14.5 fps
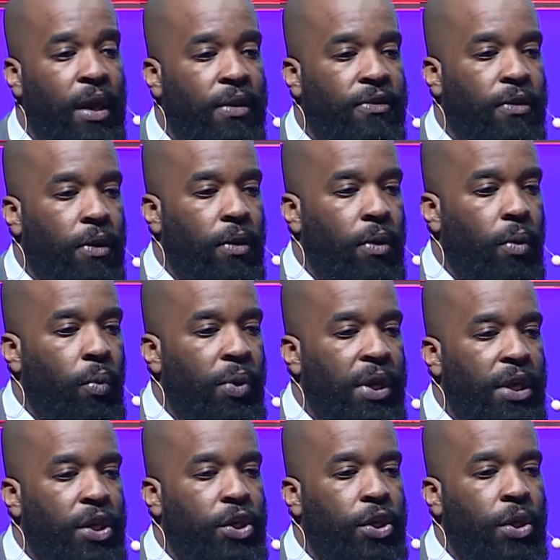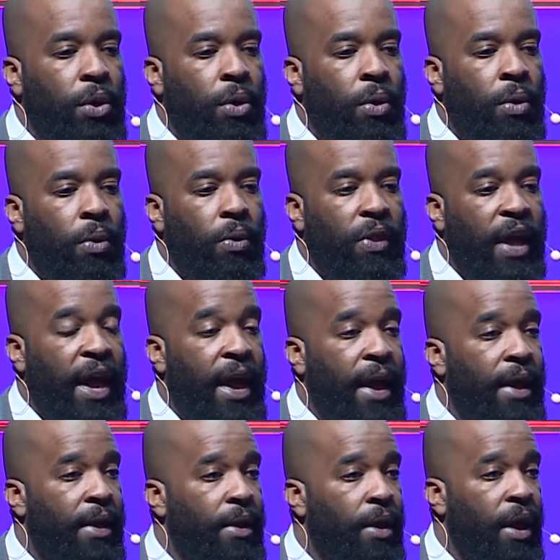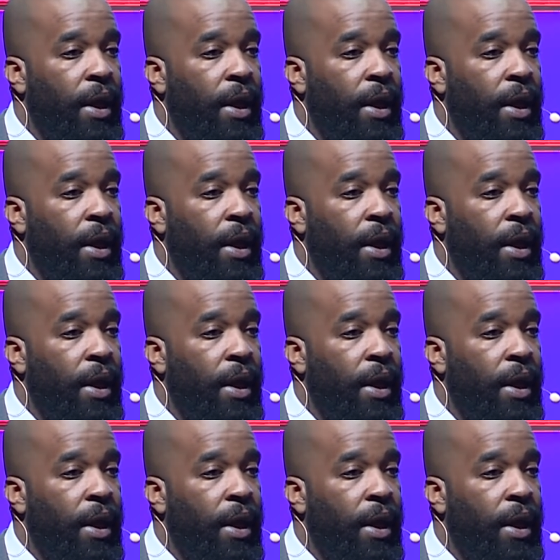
So we can show that